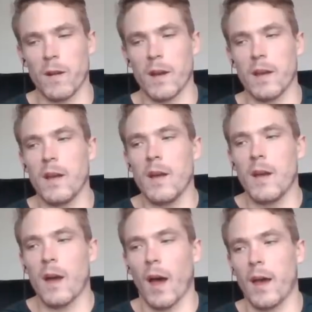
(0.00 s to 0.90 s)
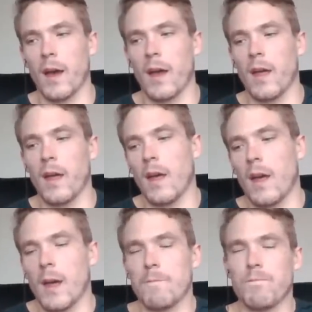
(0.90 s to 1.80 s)
I I
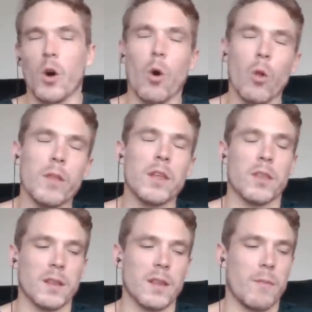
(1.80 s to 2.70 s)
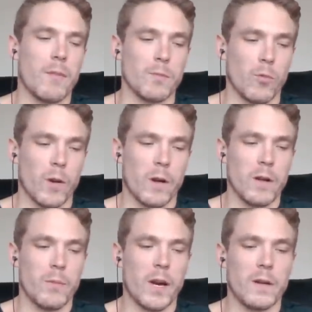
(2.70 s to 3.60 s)
the only thing that makes me weary
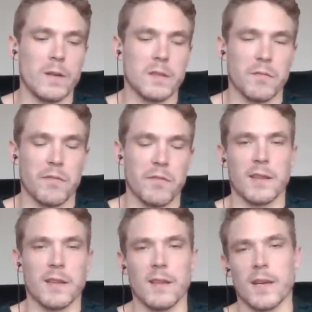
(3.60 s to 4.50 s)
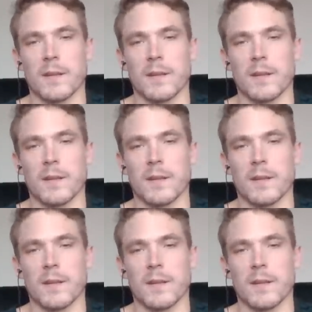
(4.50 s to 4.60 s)
about it is the fact that like